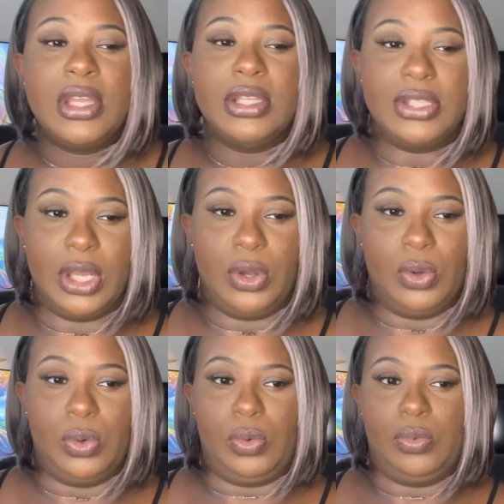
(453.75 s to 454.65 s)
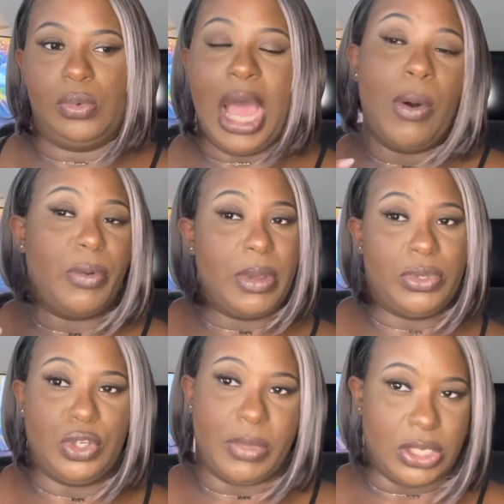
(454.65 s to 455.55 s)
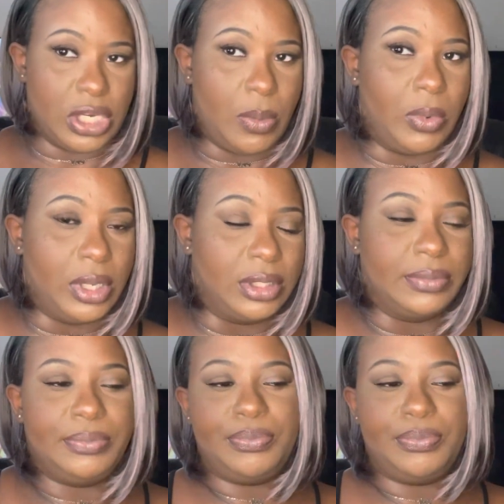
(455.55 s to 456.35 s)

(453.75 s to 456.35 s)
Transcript: So I want to be able to do my job well.